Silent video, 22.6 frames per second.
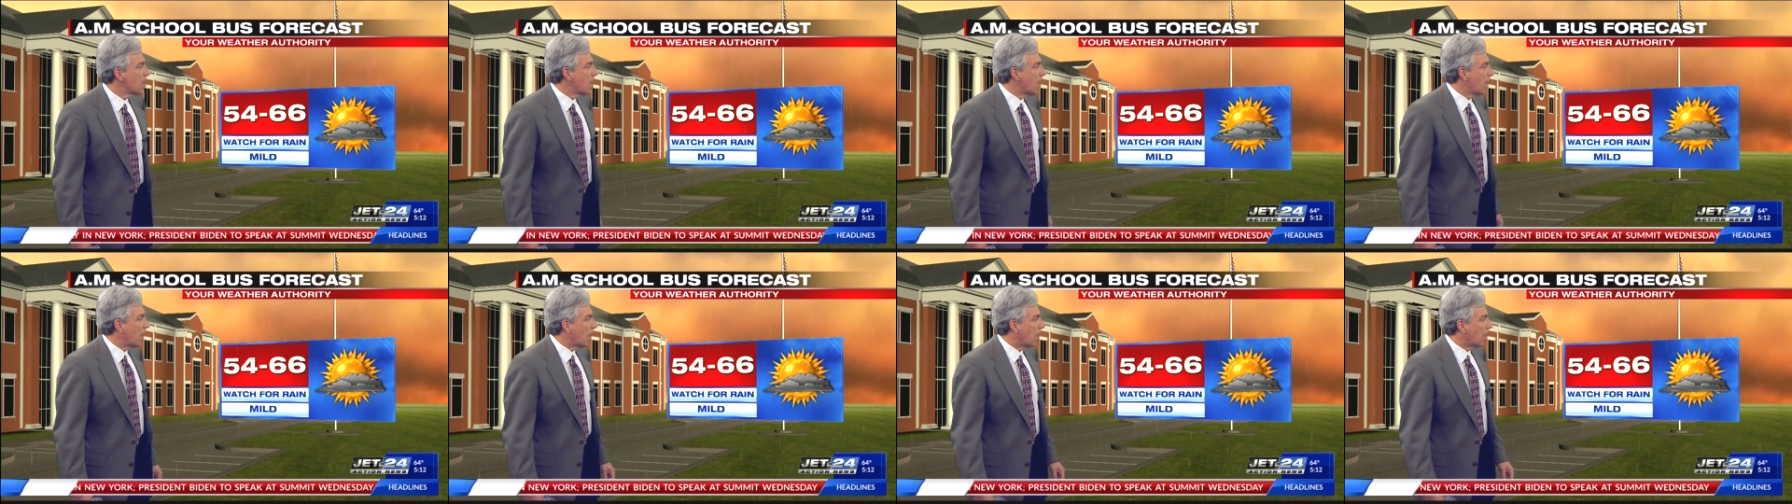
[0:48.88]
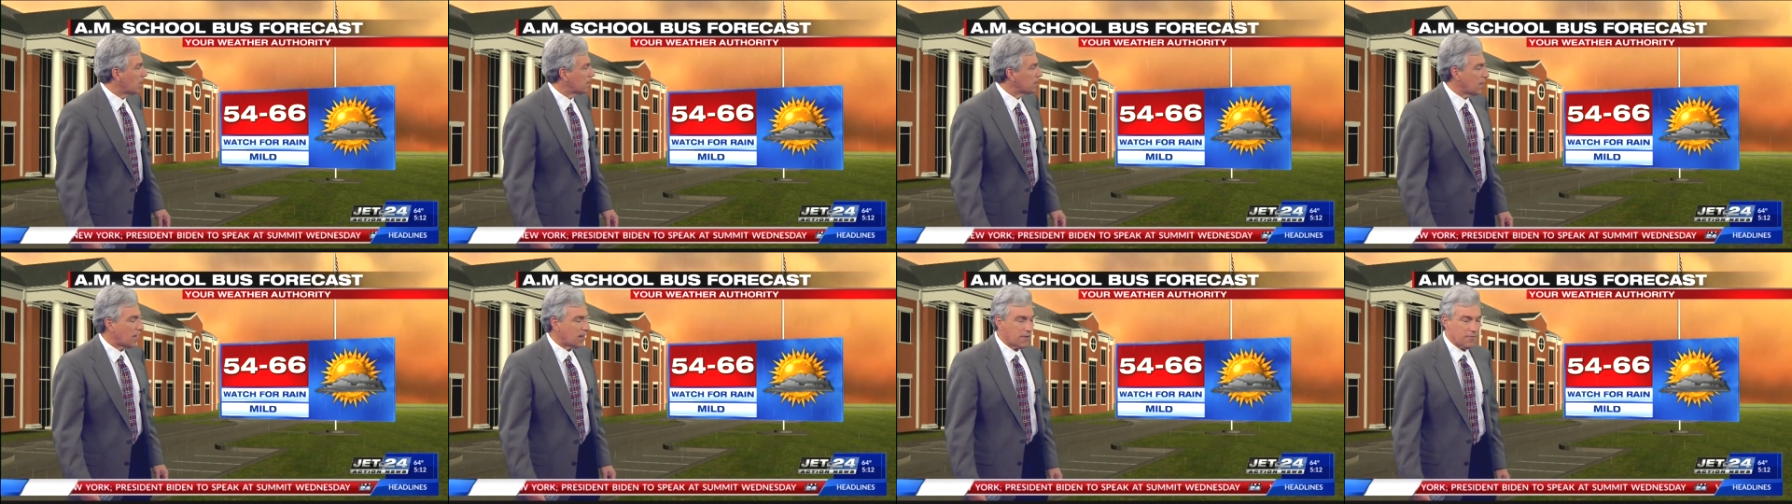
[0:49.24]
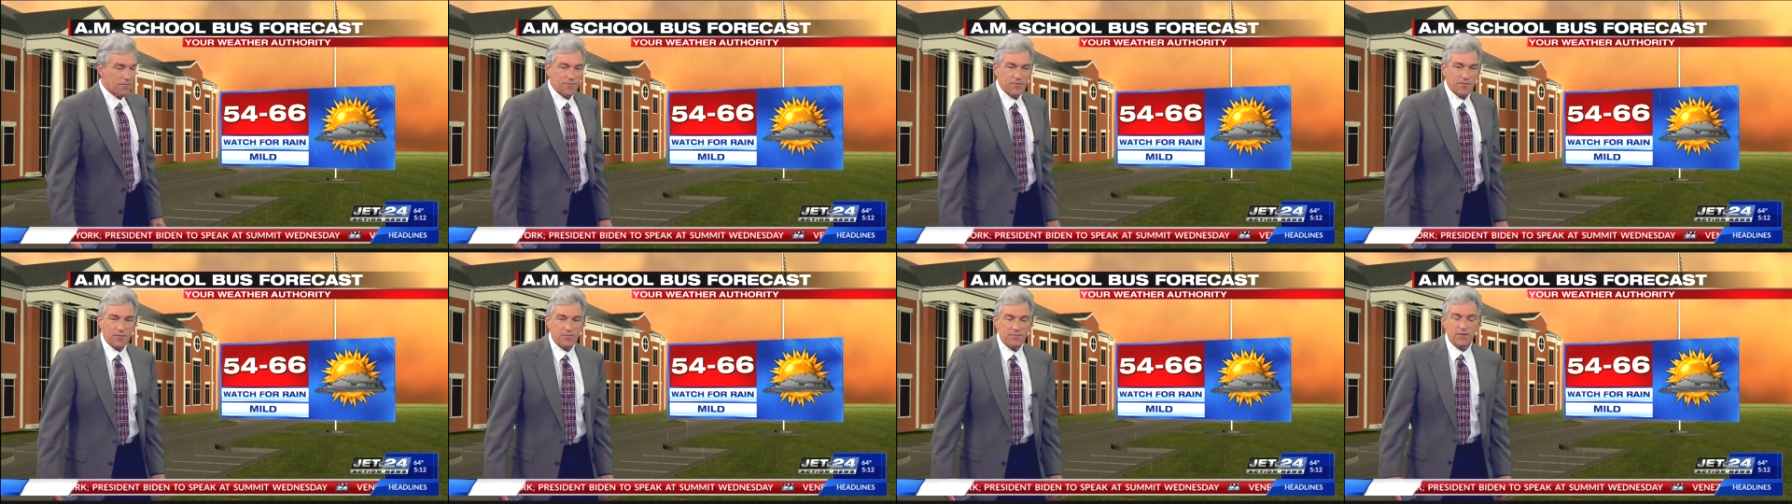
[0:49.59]
uh, a lot of
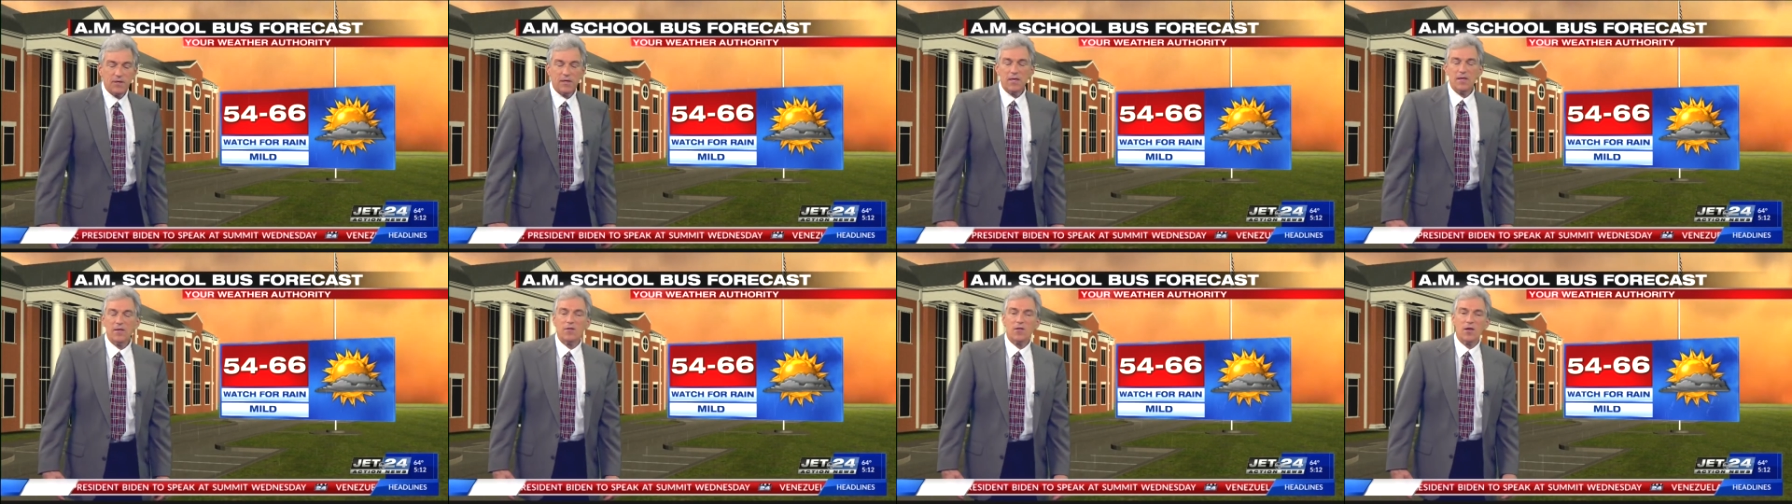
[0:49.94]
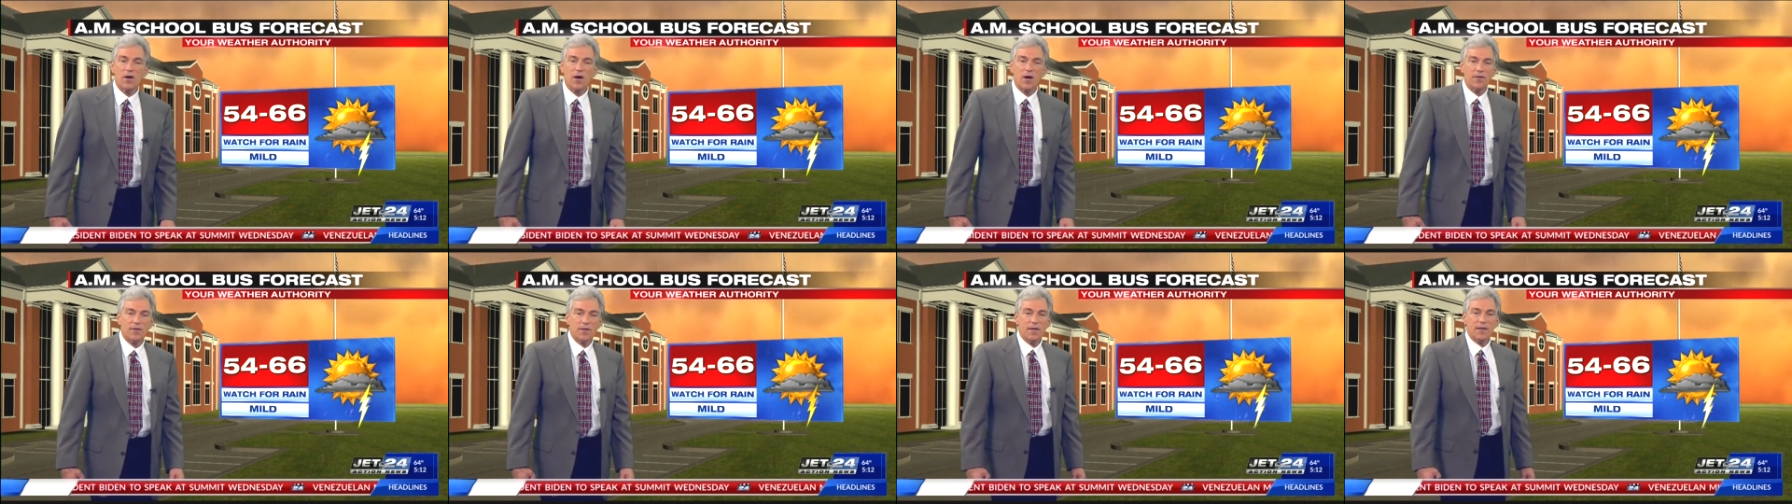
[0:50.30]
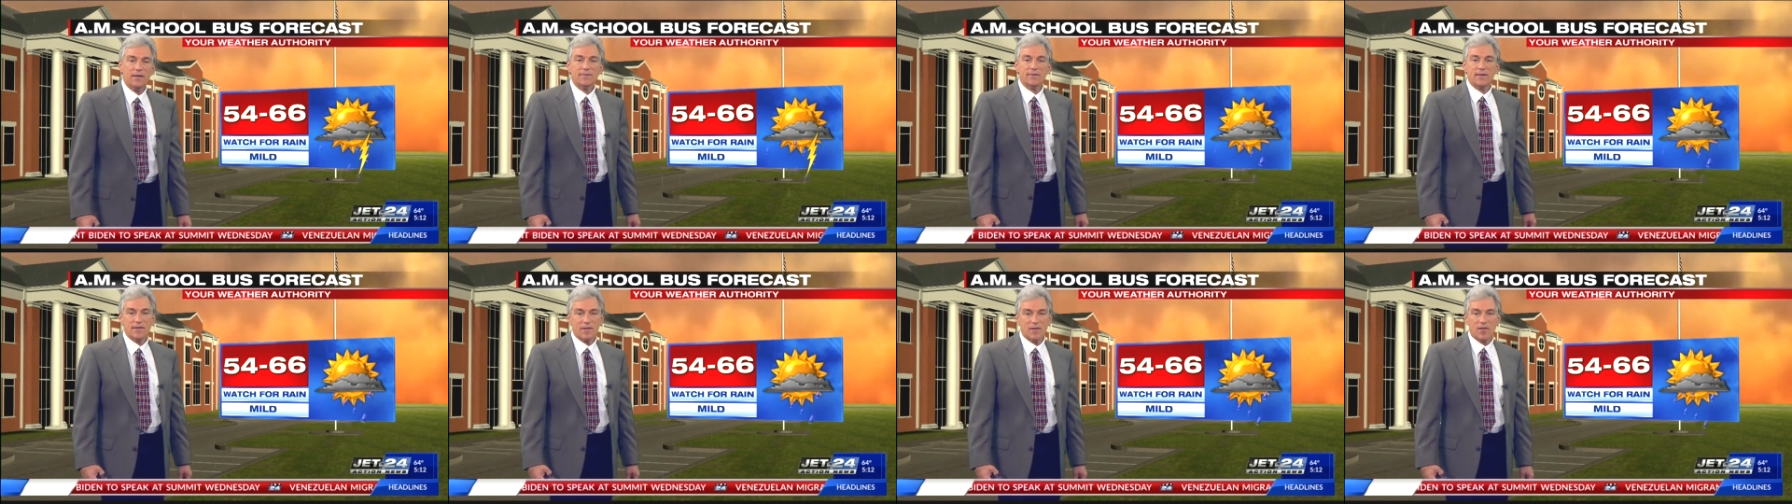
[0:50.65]
50s uh, on the
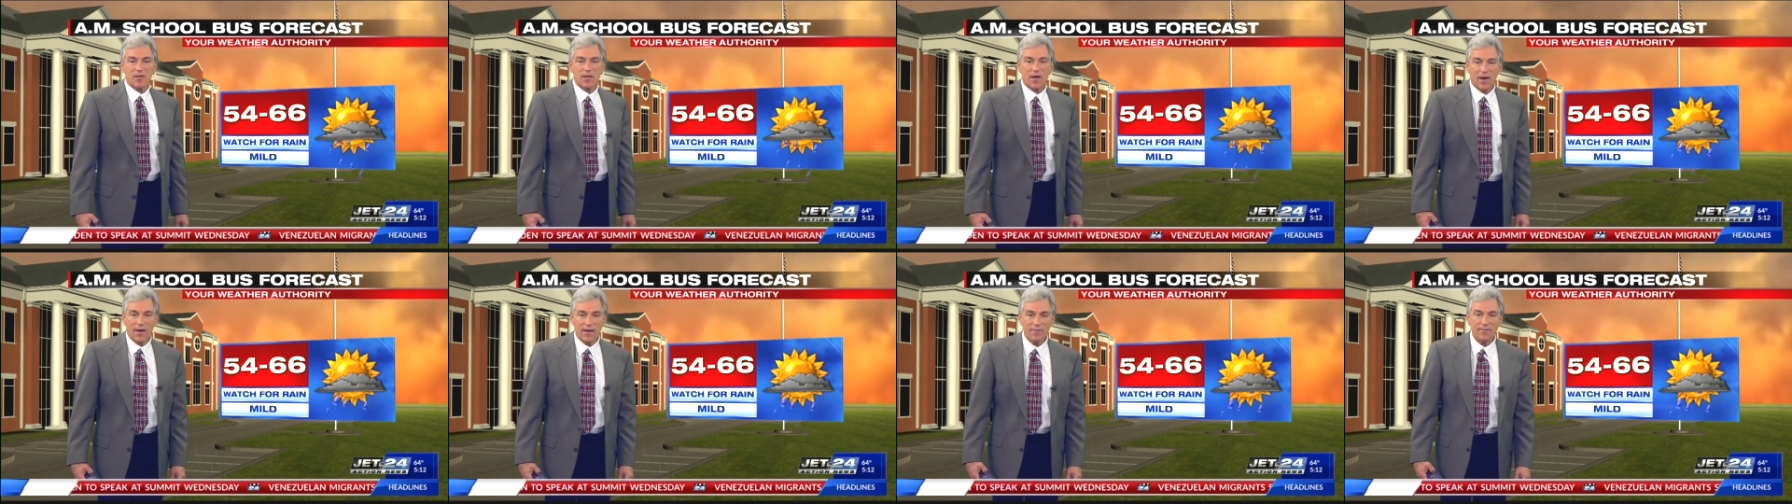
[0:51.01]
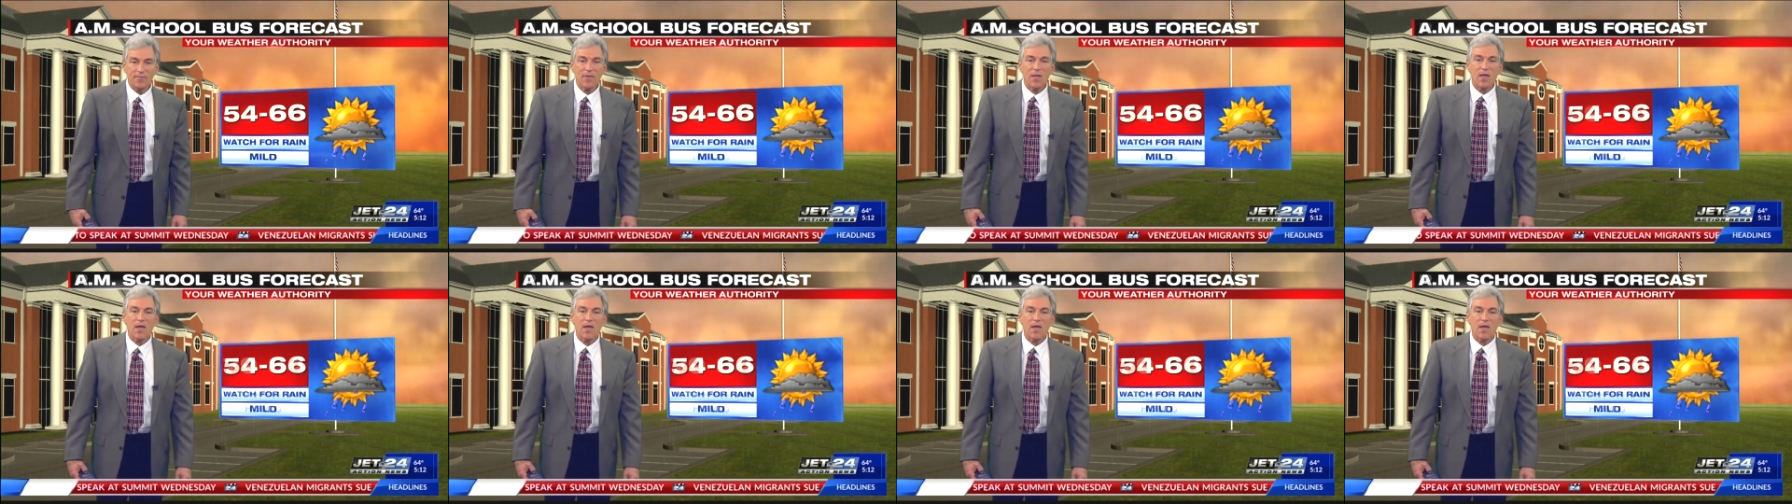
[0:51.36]
inland side.